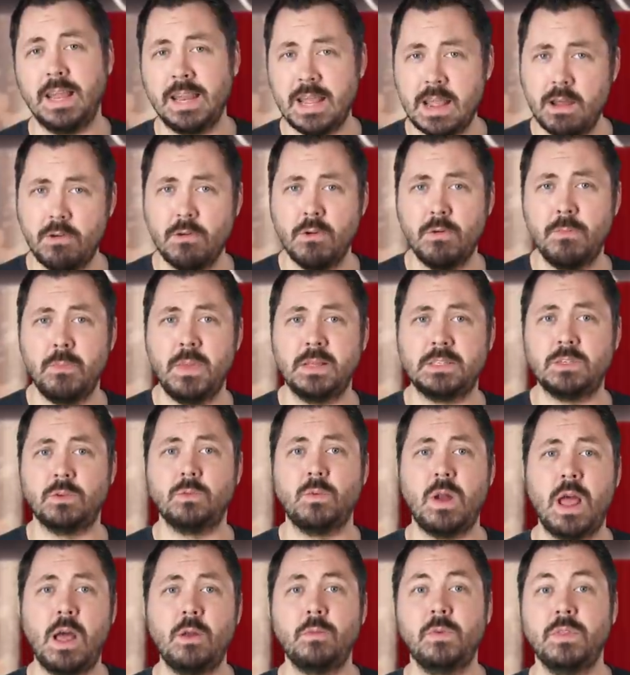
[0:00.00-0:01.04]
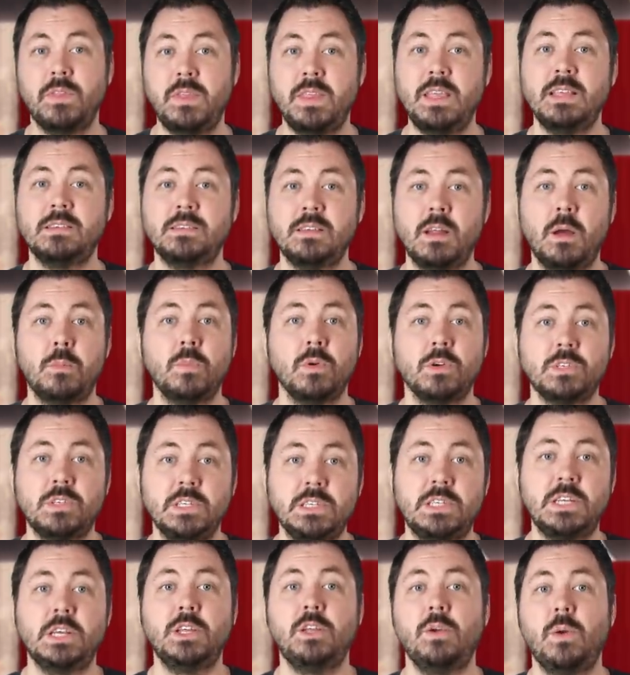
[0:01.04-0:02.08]
and error, mess around with these numbers
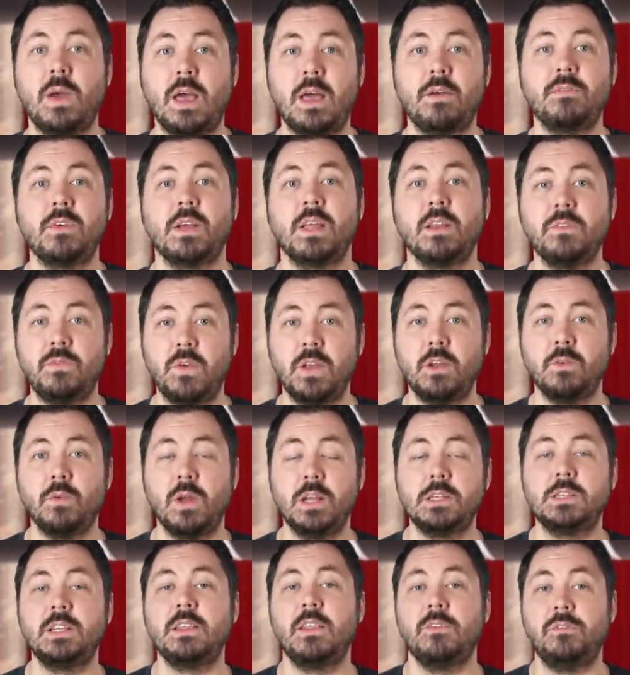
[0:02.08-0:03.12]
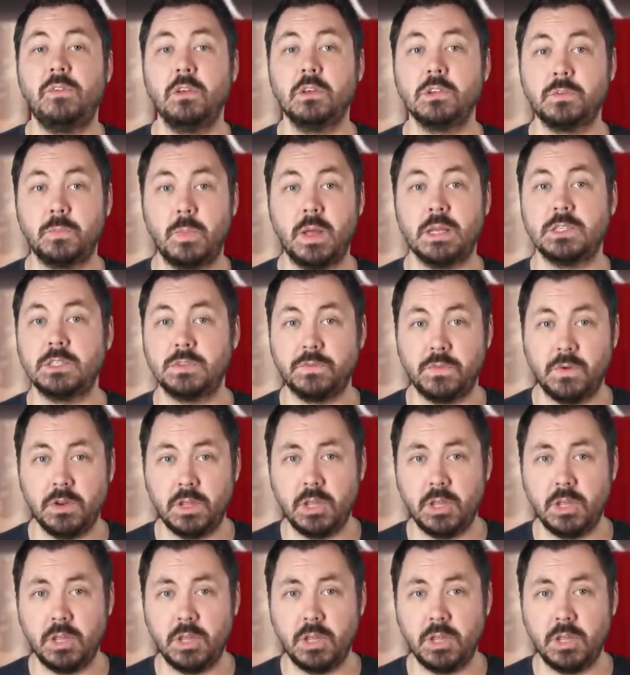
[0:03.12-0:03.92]
until you have a configuration that feels best for